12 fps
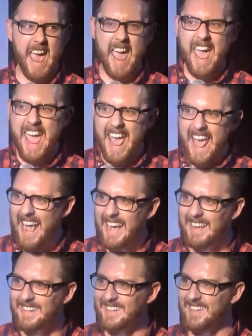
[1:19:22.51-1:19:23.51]

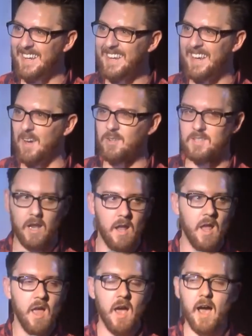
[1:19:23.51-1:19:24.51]
like, I was
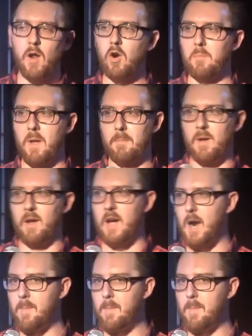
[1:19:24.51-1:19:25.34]
like, I don't remember.